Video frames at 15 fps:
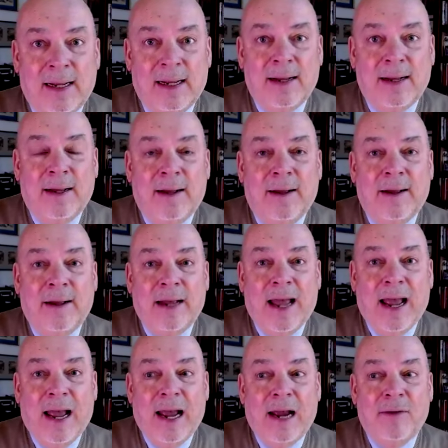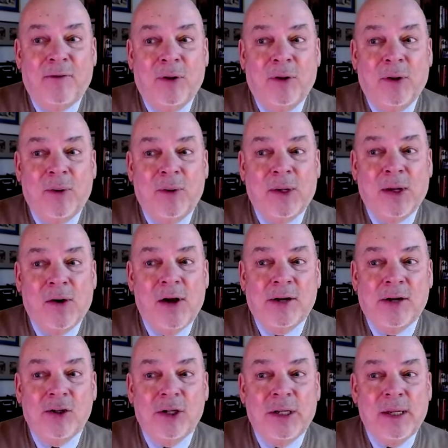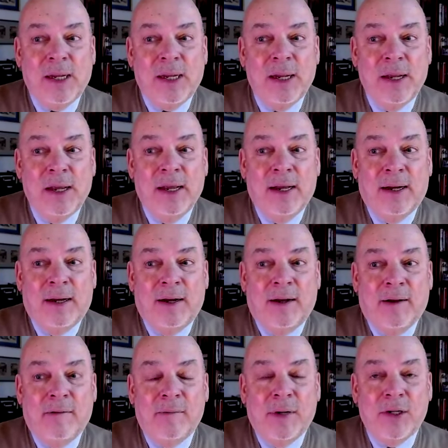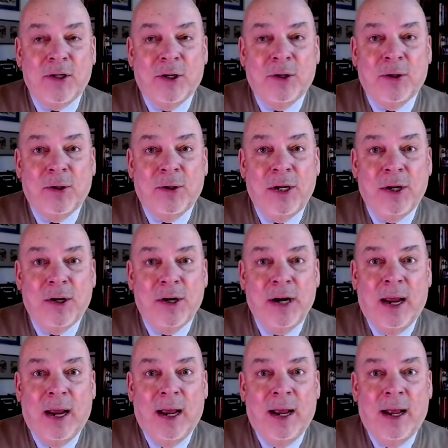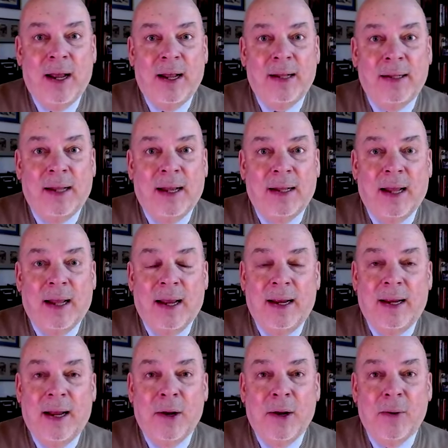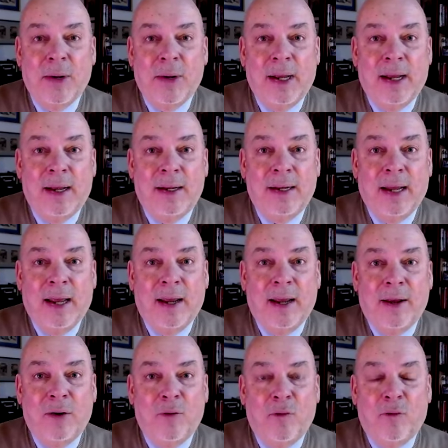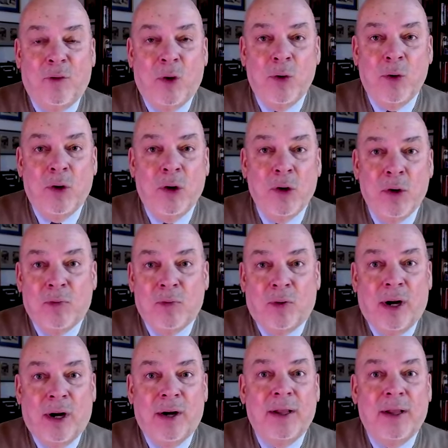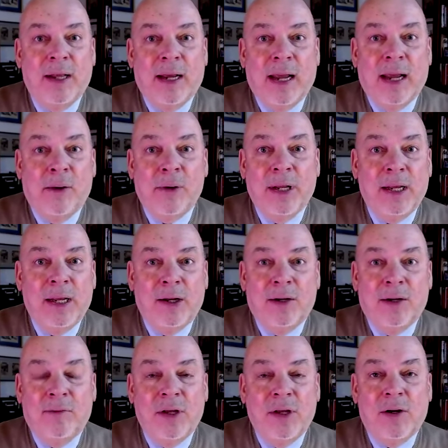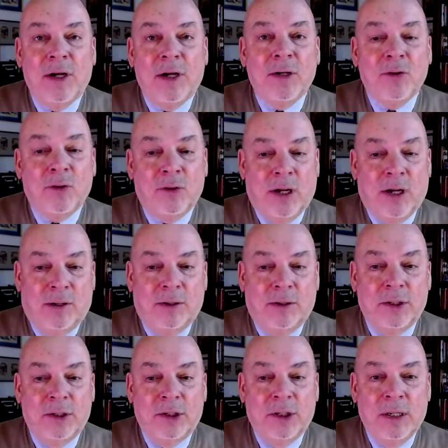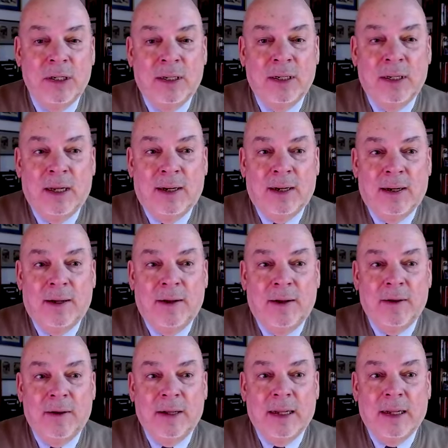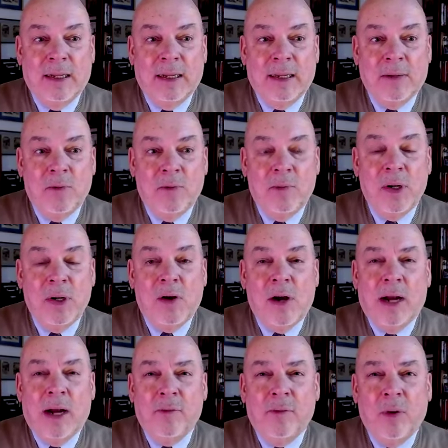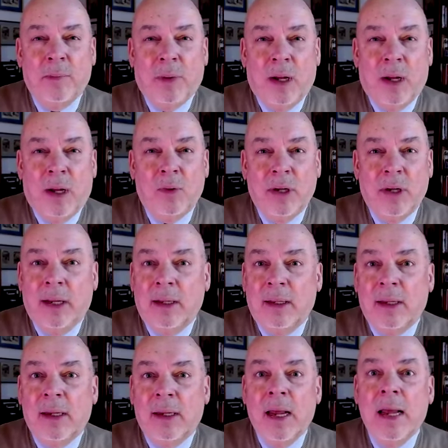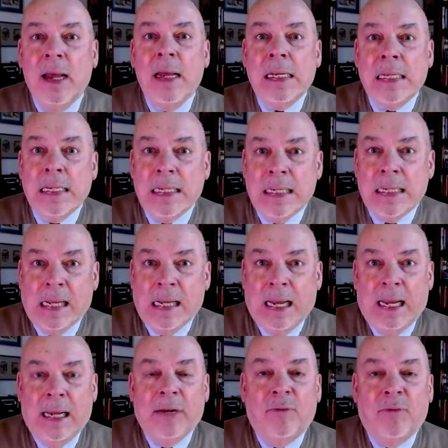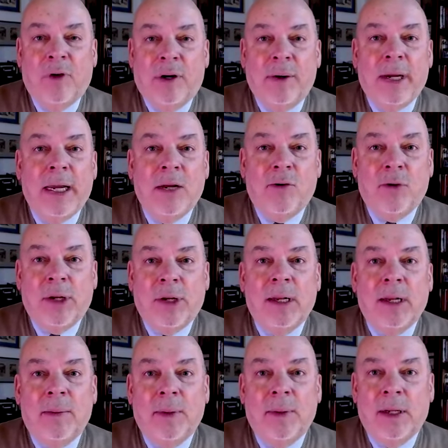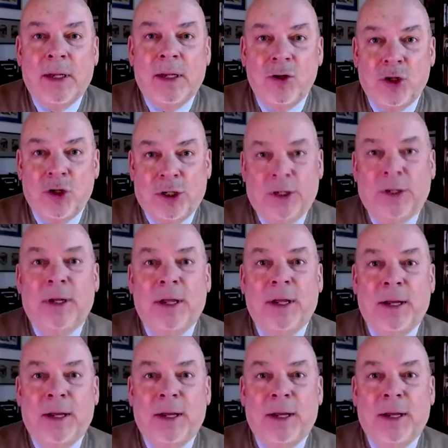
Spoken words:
after those elections much earlier, and that they can go ahead and vote prior to the counting of the Electoral College. And this would put a lot of Republicans in a very interesting position,